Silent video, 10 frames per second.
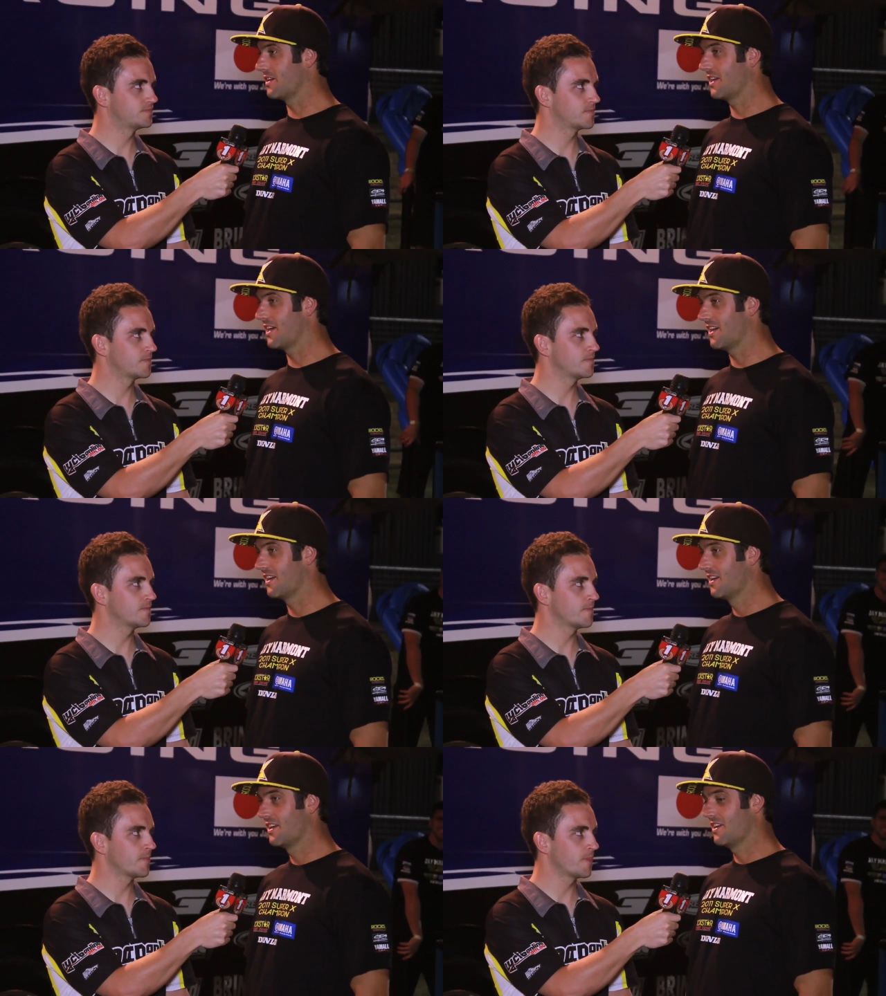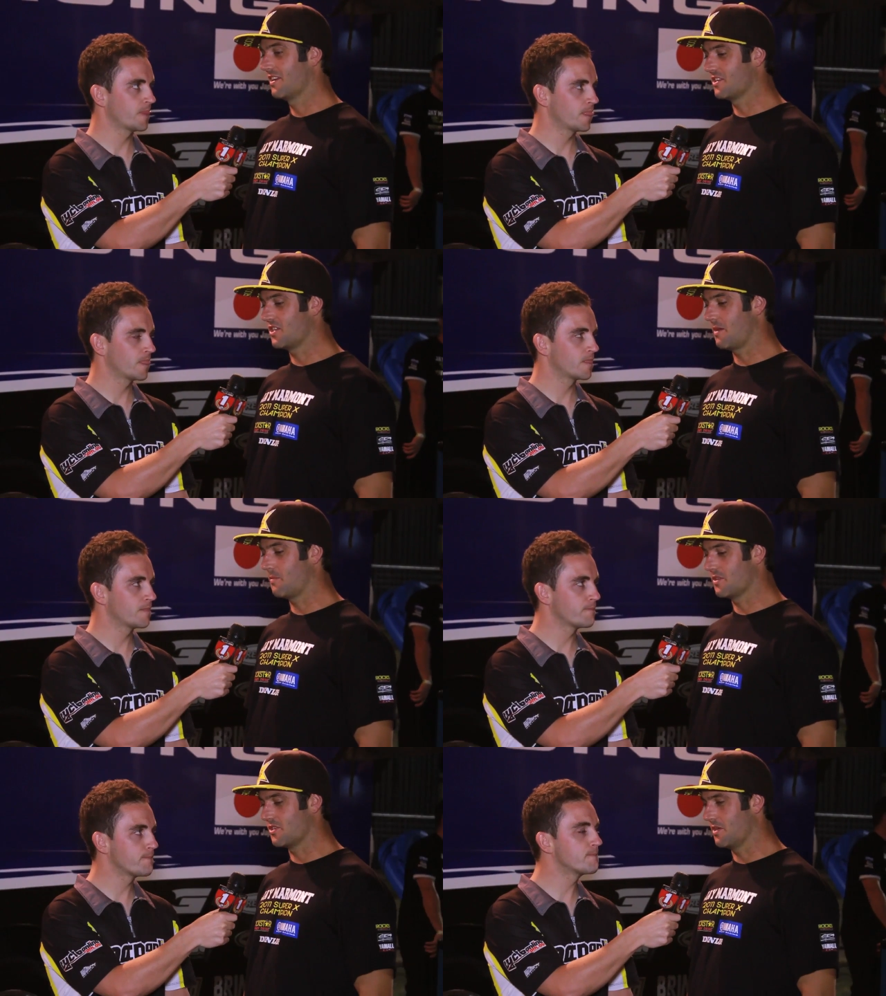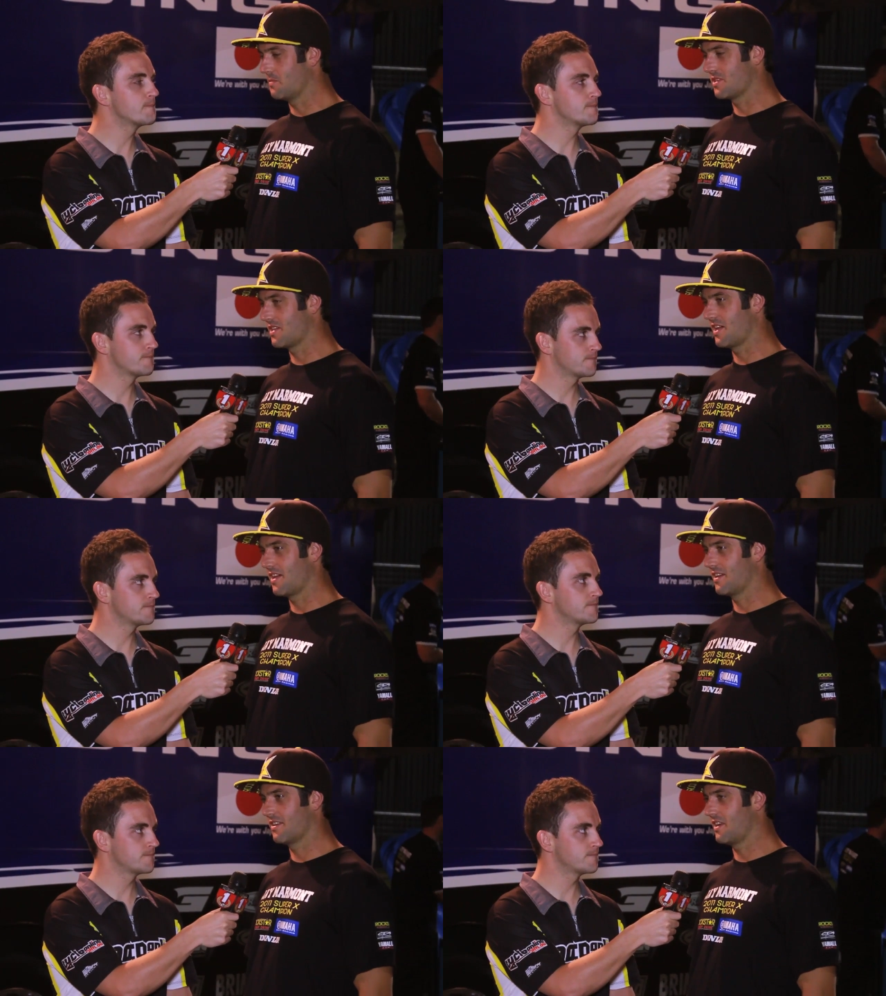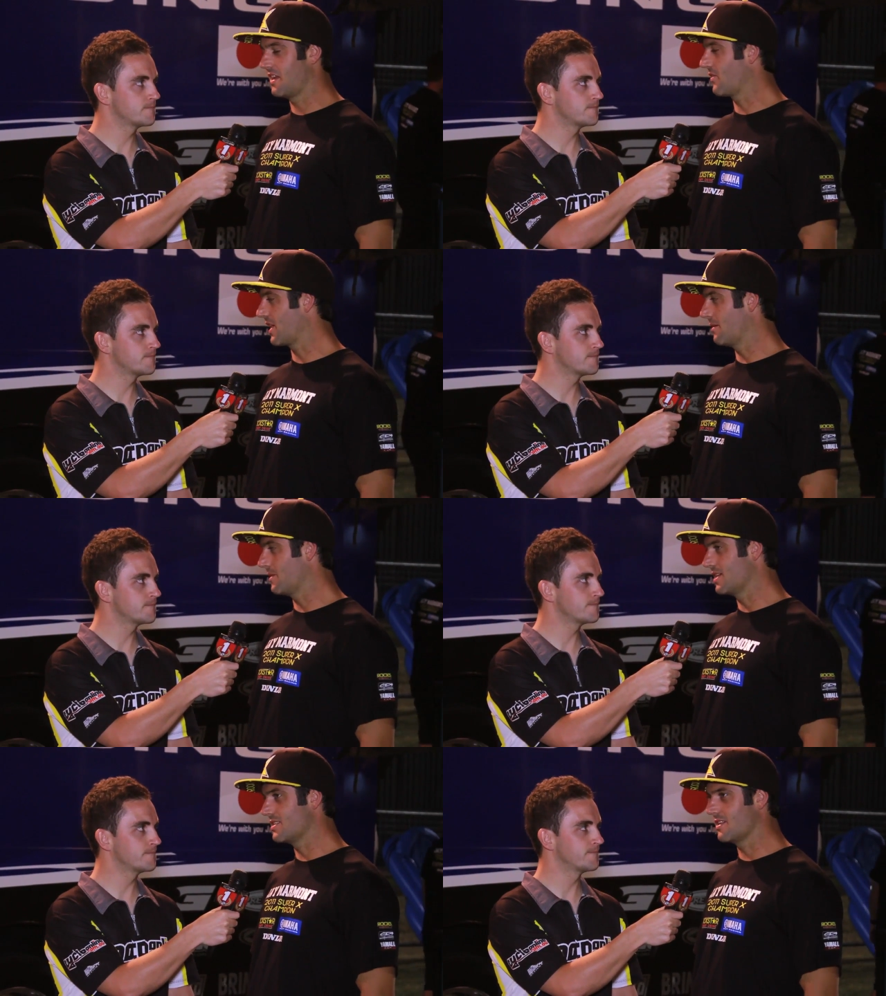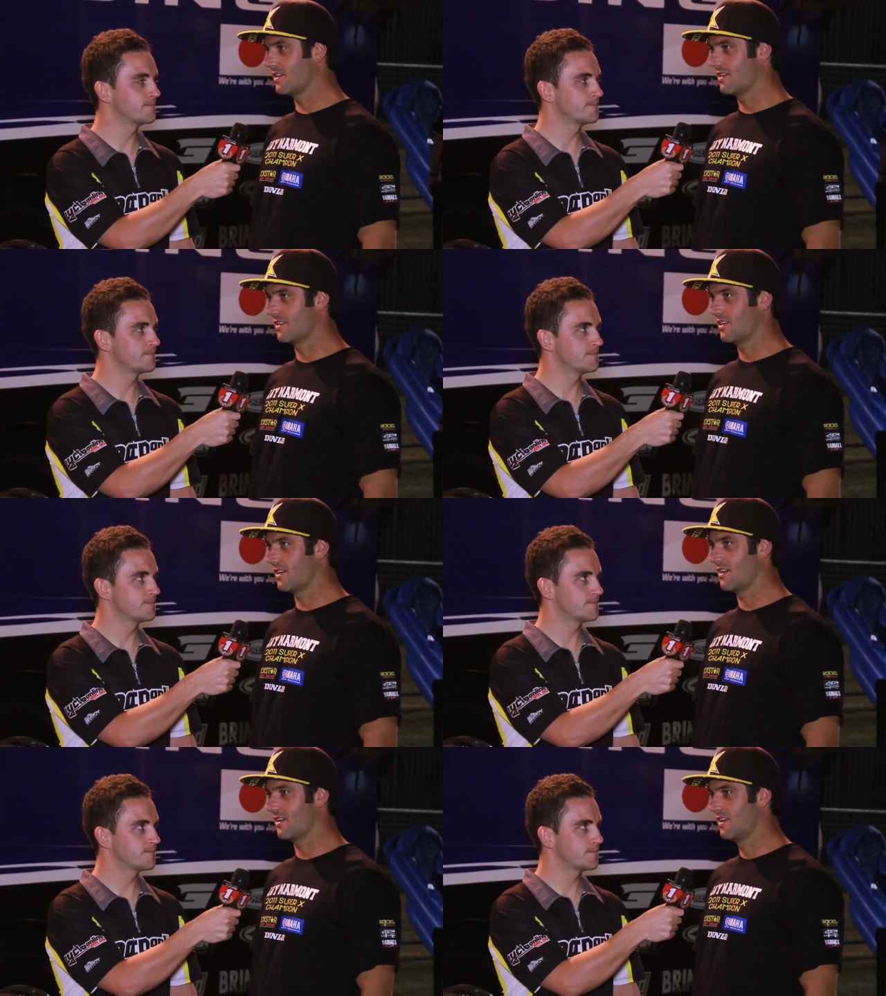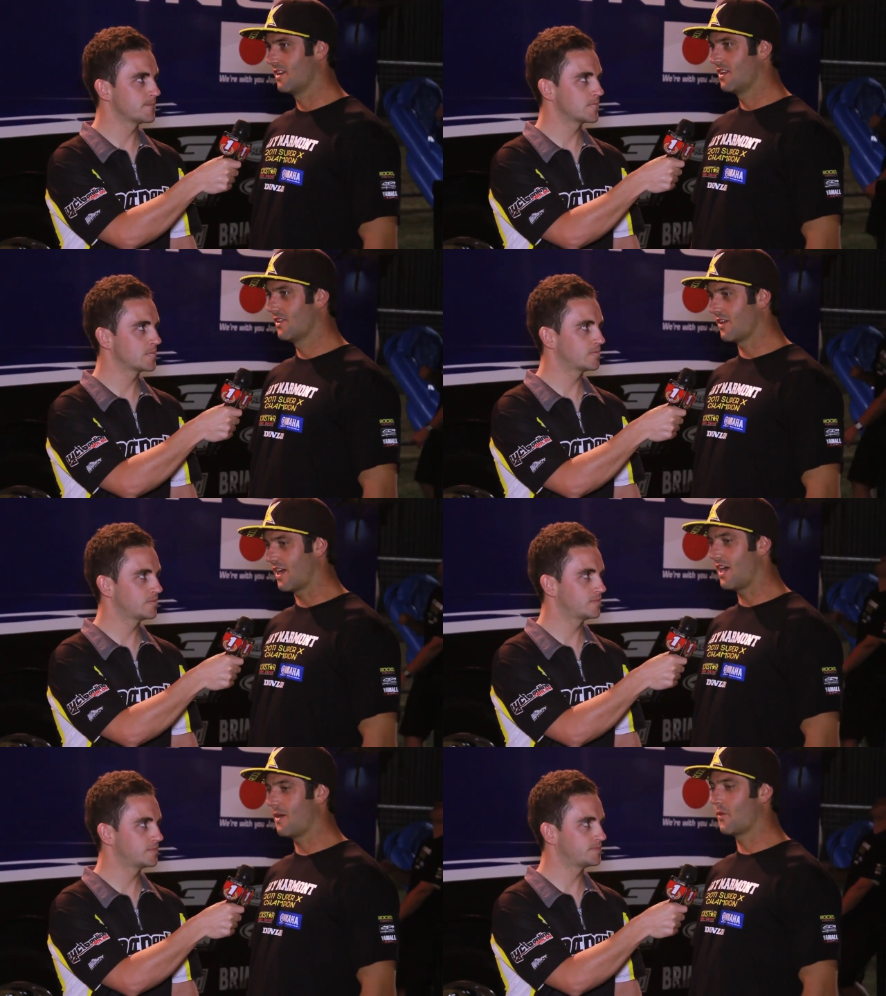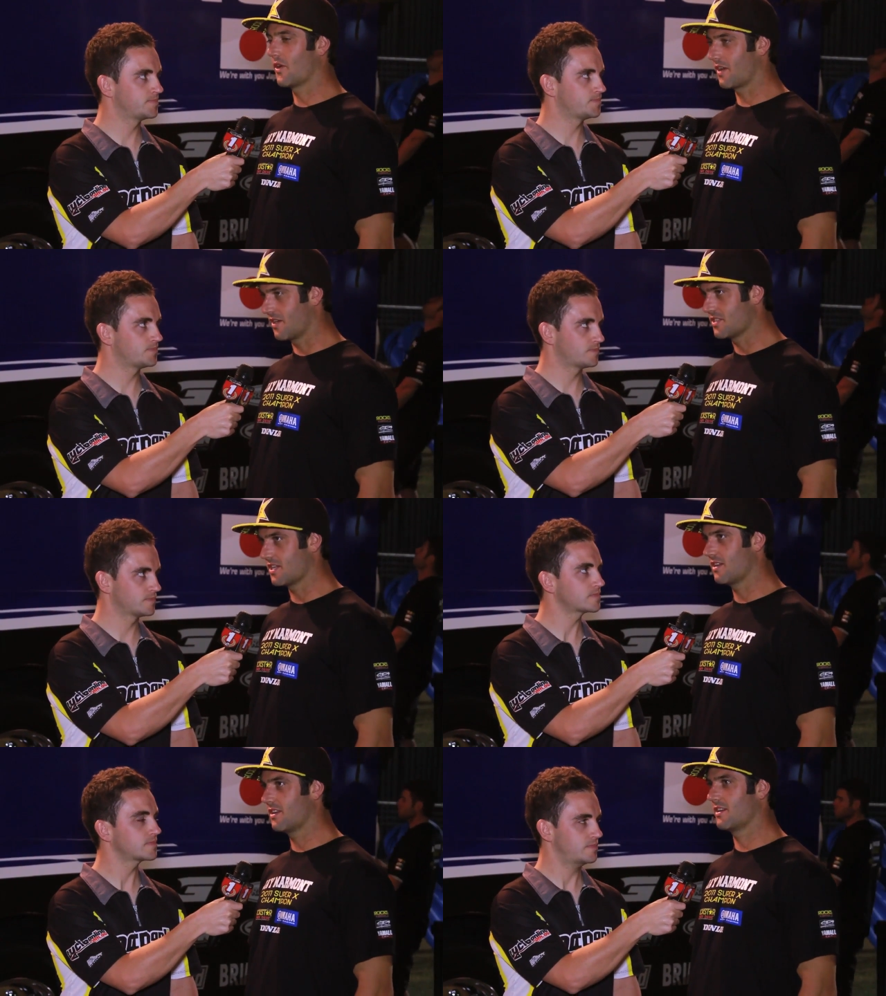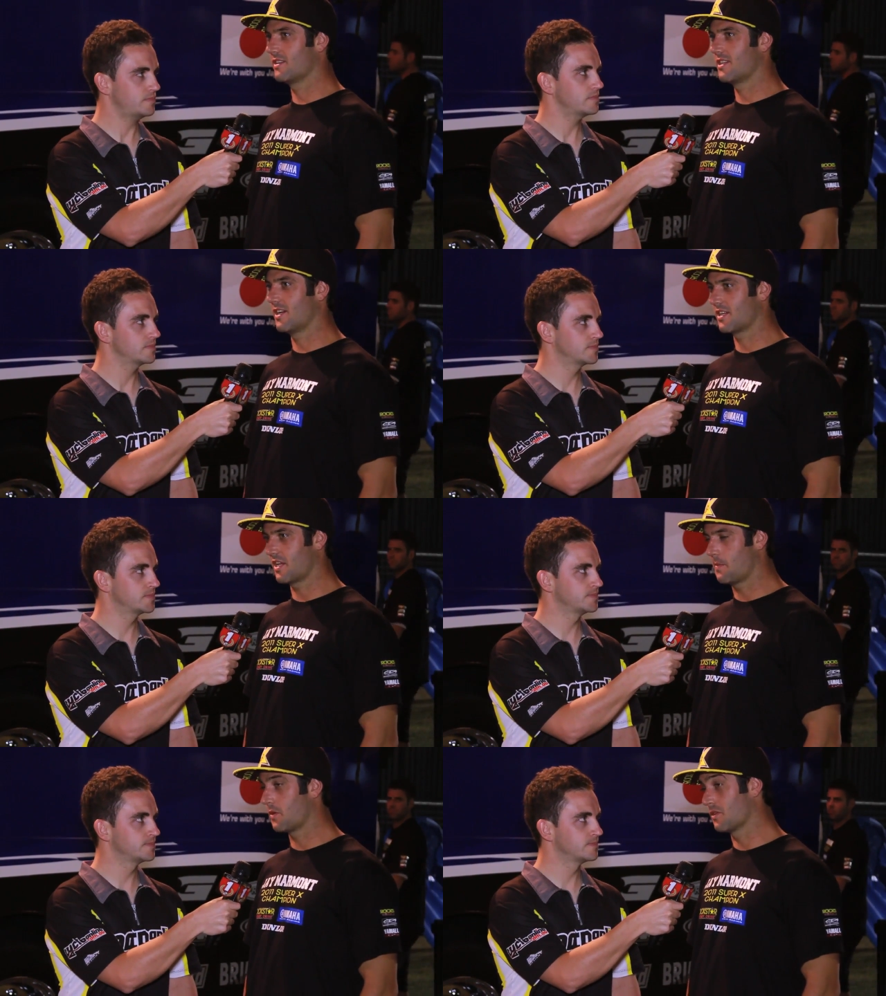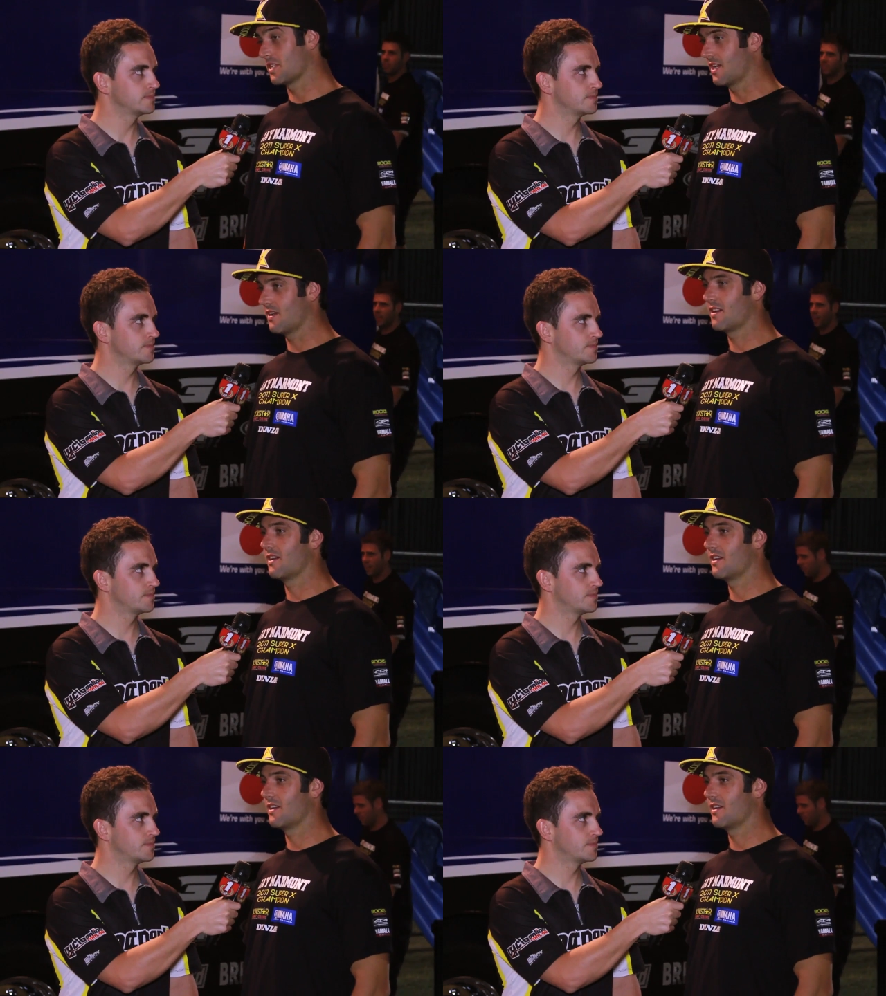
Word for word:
Speaker 1: I, uh, you know, championships, they, they never come easy and, uh, a lot of hard work goes in, and uh, keeping all together